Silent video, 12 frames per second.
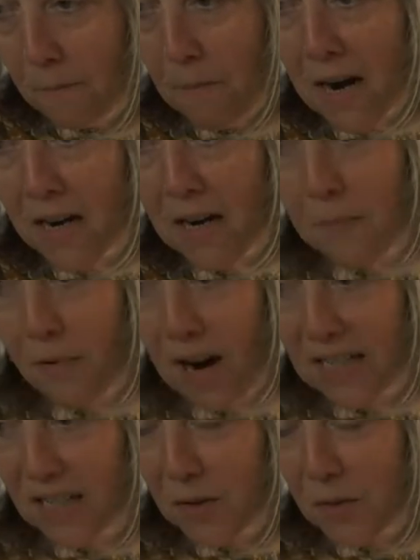Monkey
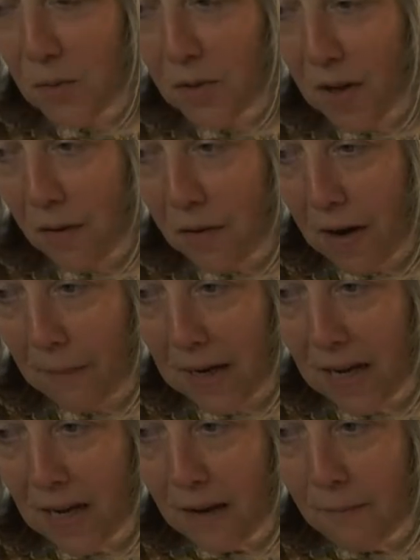bread is also
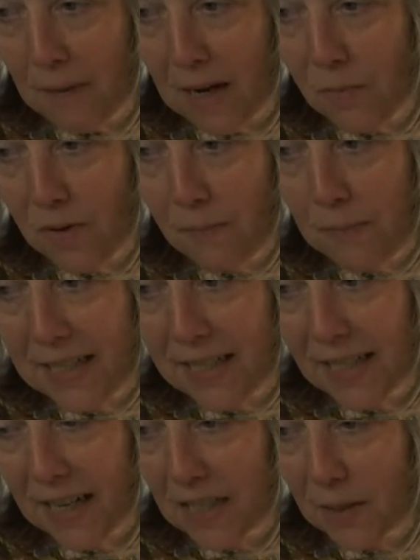yummy, made with
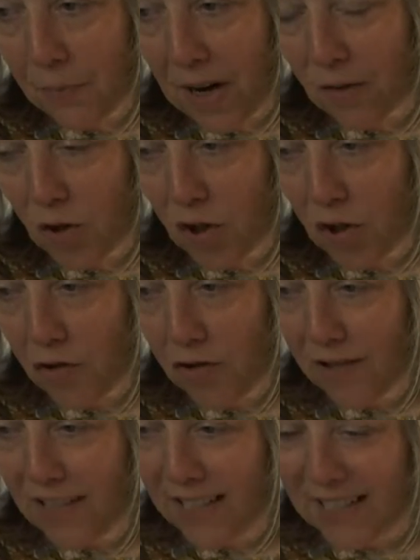biscuits, brown sugar
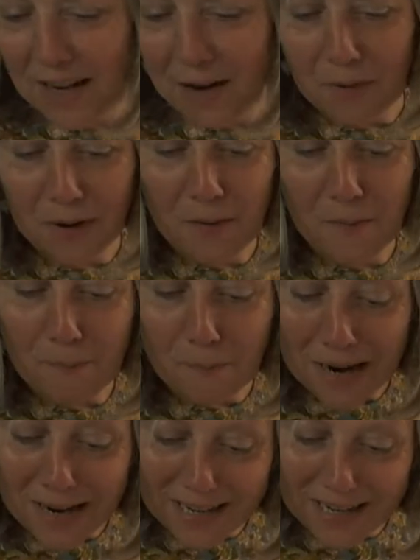and cinnamon.
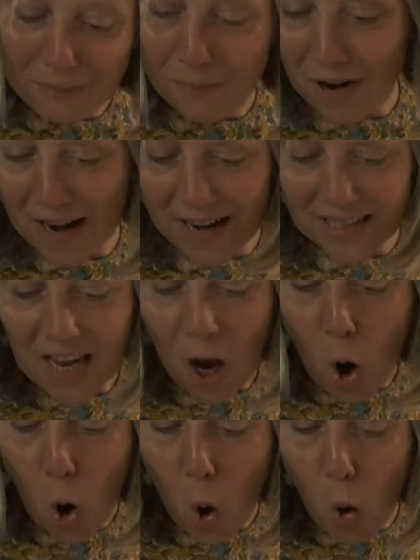Monkey bread.
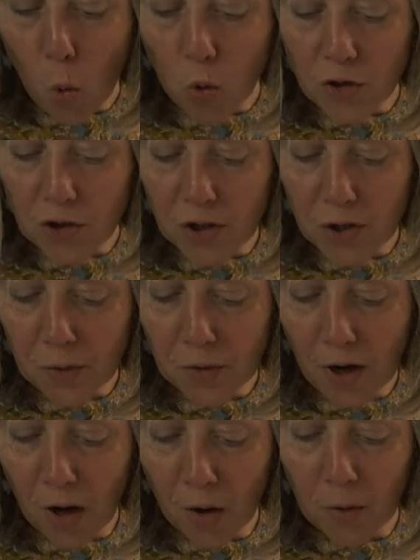Oh, do you
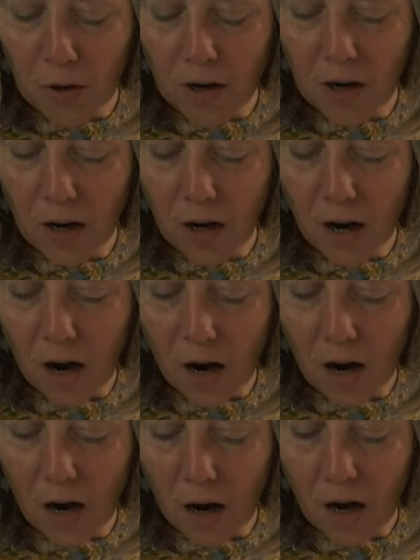know,
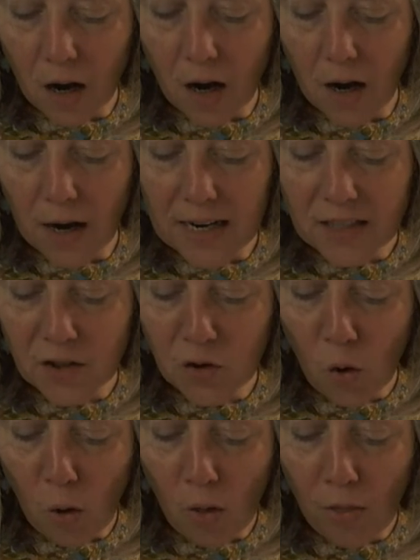it's
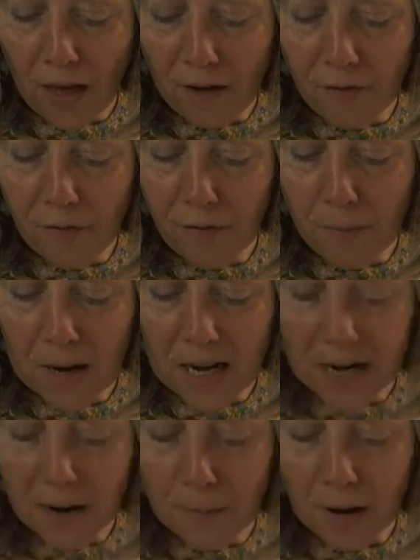not that
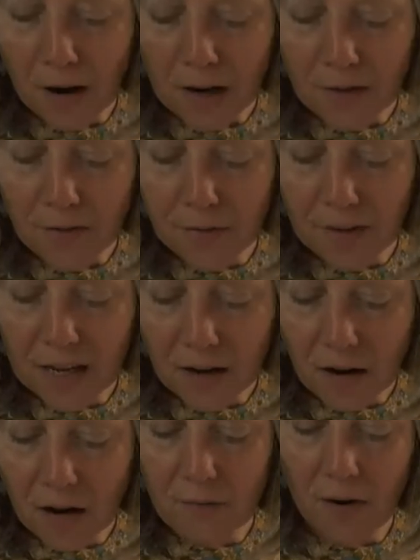familiar, but I
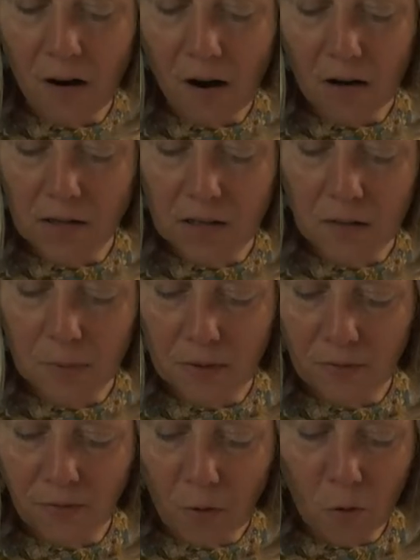think I've asked
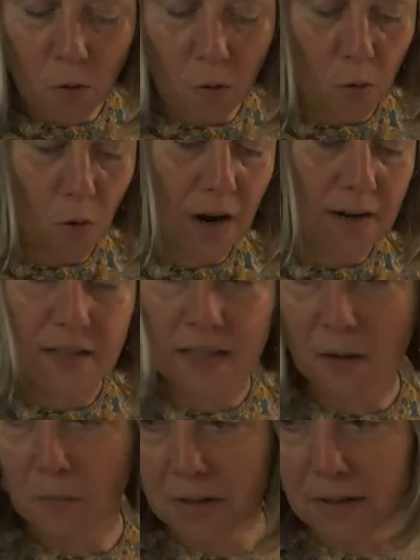before and
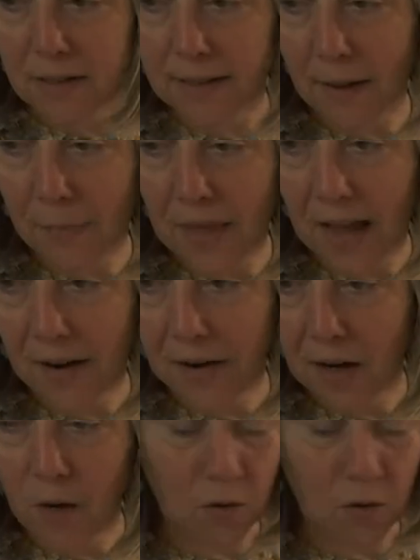someone said that and